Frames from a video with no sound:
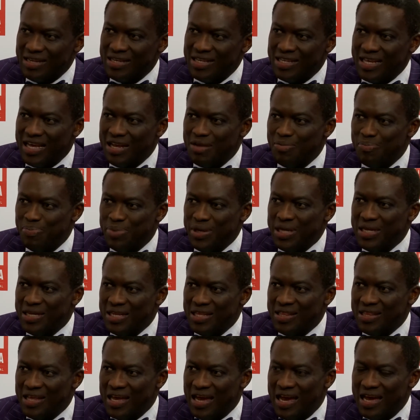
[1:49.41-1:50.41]
than being
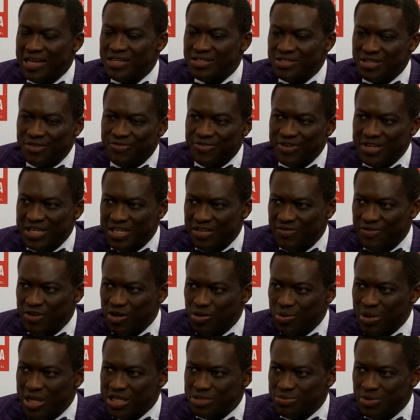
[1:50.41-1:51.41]
in the hands of
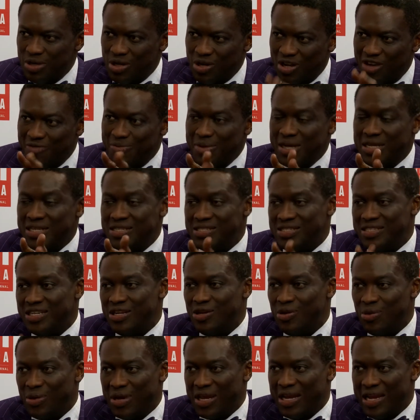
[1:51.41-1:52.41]
individuals. But government is still
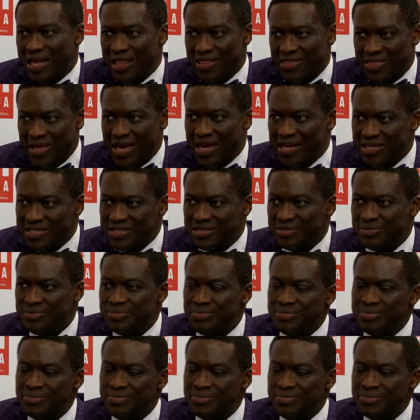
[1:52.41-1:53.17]
looking at that.